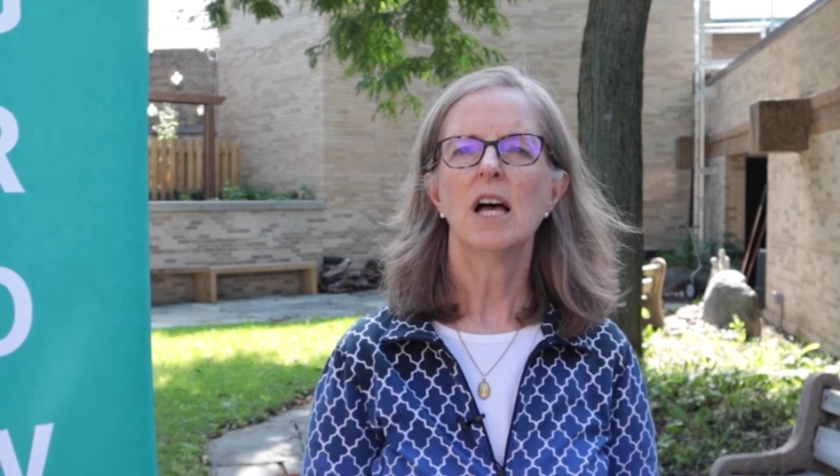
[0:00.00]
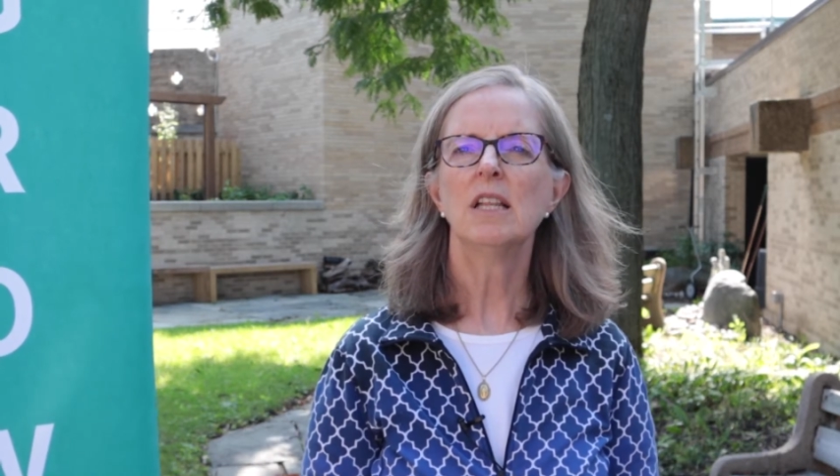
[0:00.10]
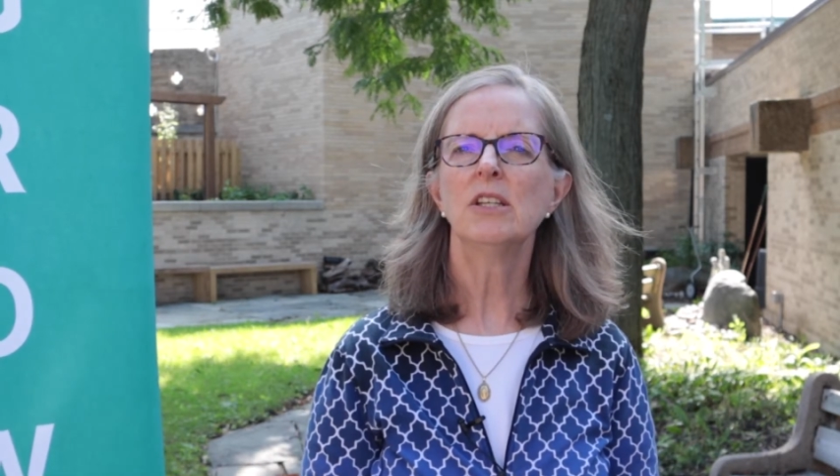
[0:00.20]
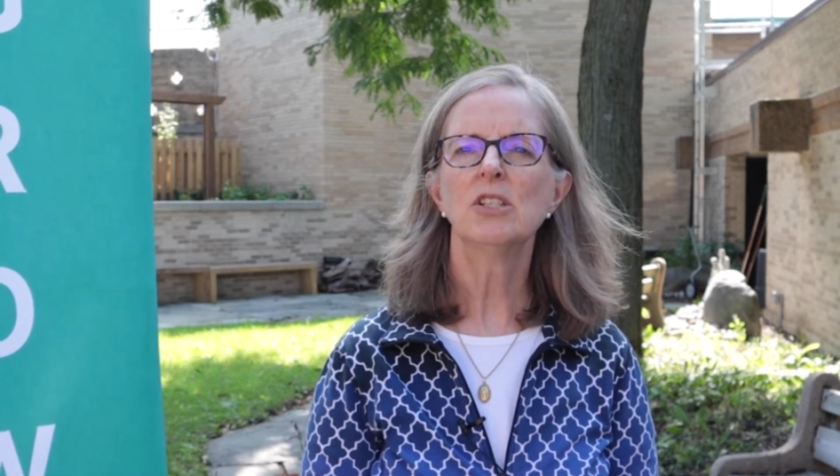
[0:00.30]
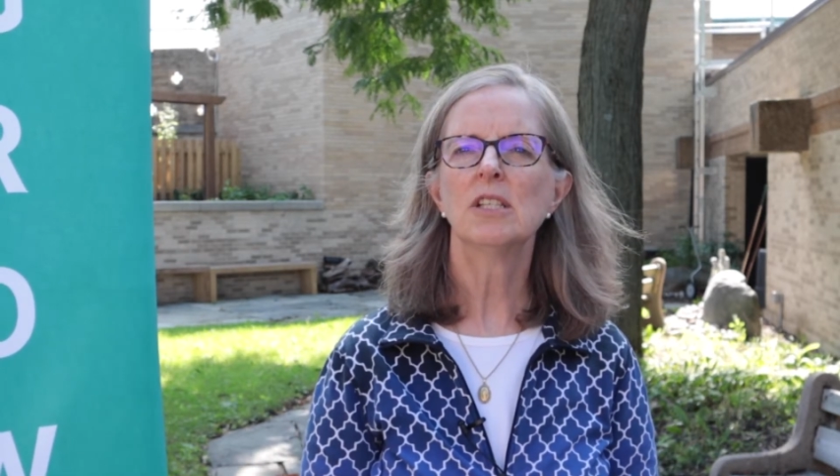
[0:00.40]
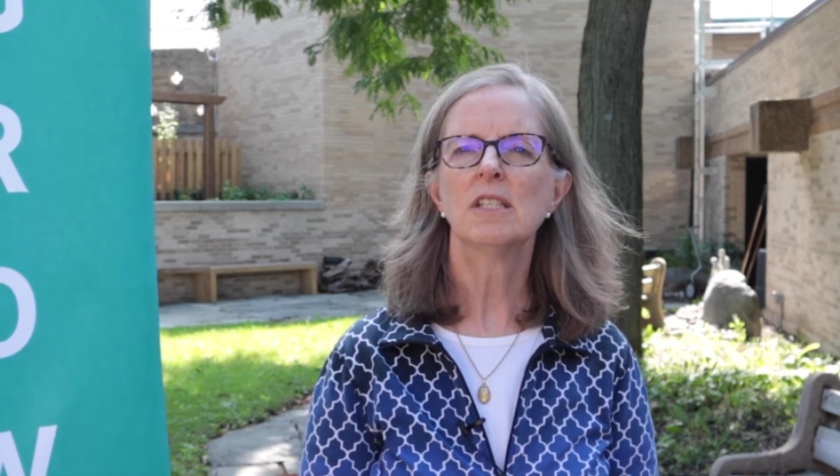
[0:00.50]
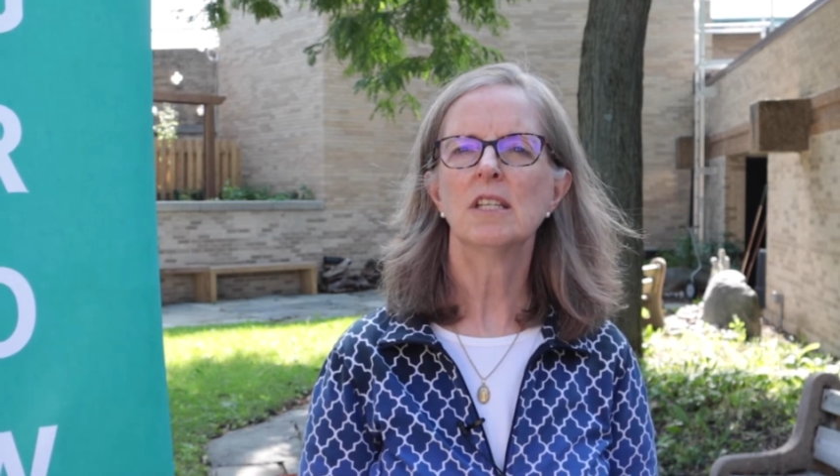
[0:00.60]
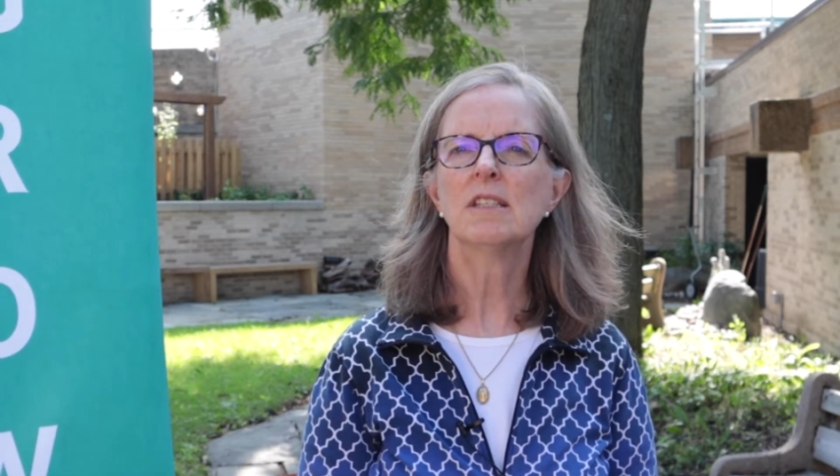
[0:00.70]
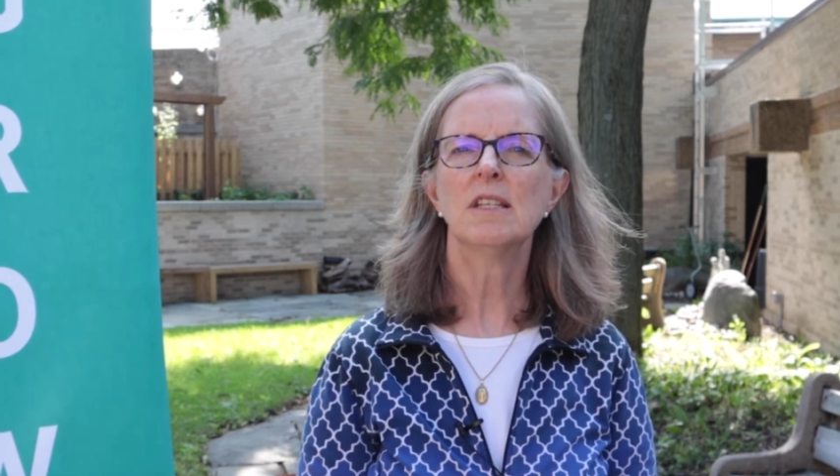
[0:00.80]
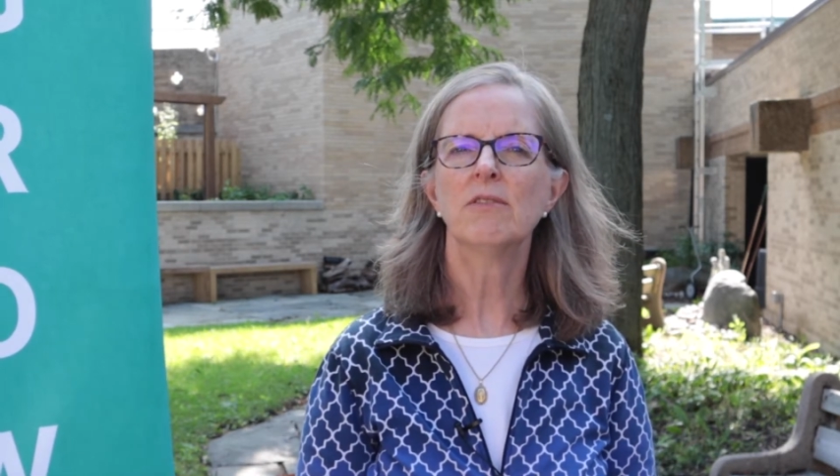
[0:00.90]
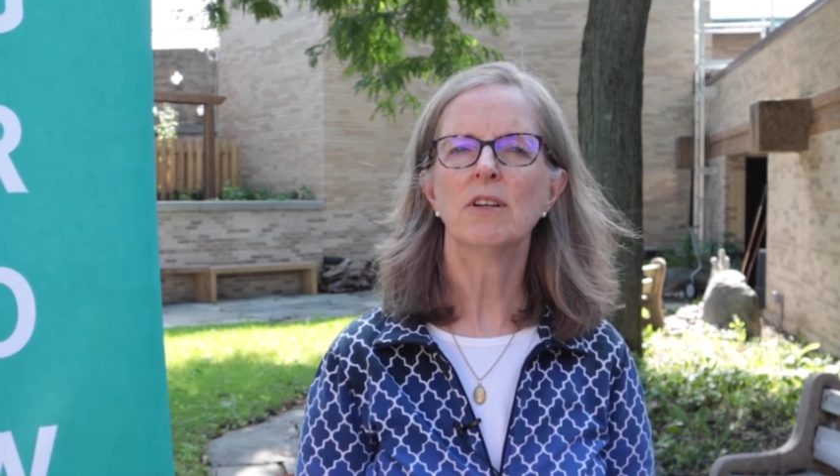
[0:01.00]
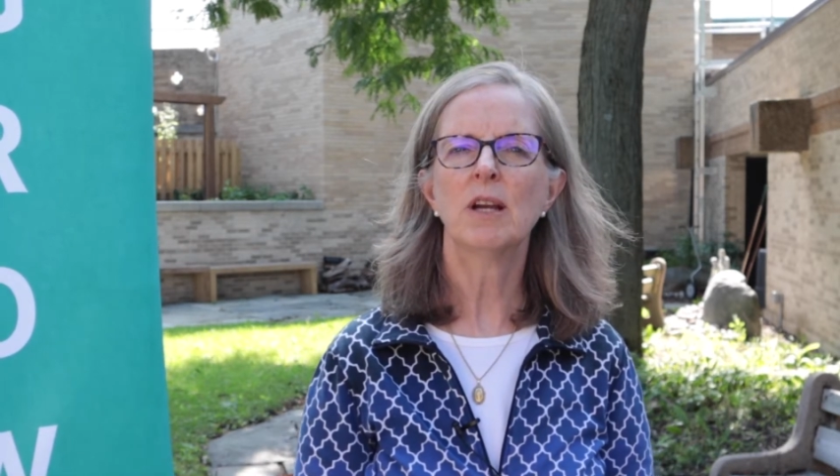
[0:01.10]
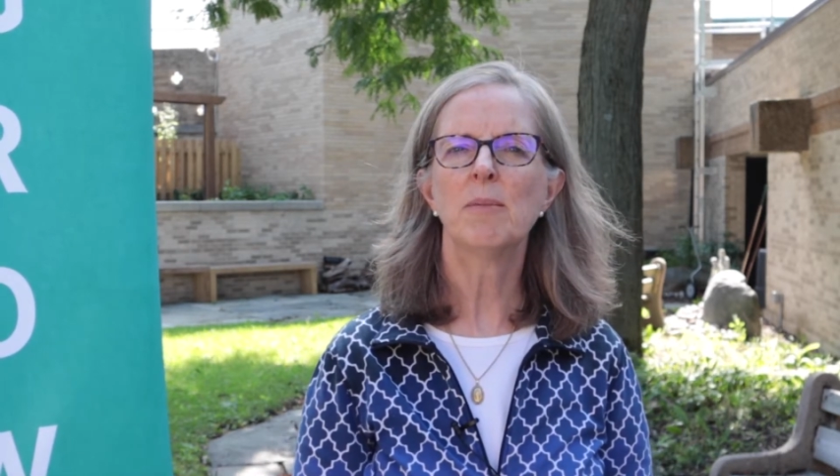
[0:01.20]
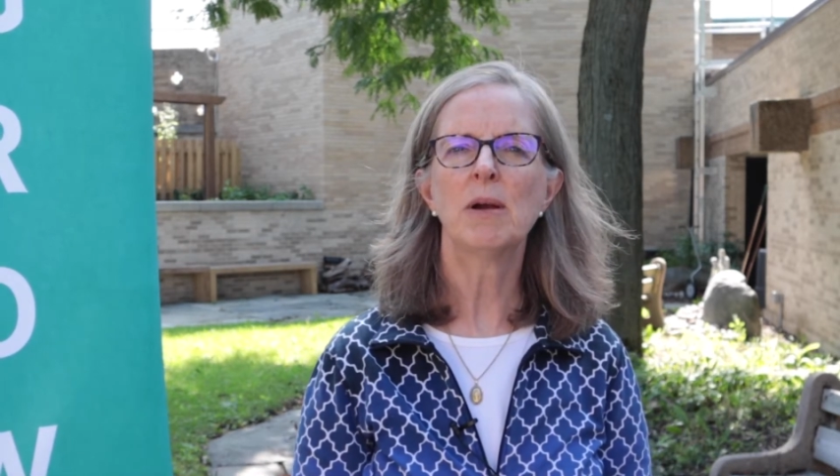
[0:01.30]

Elisha doesn't even come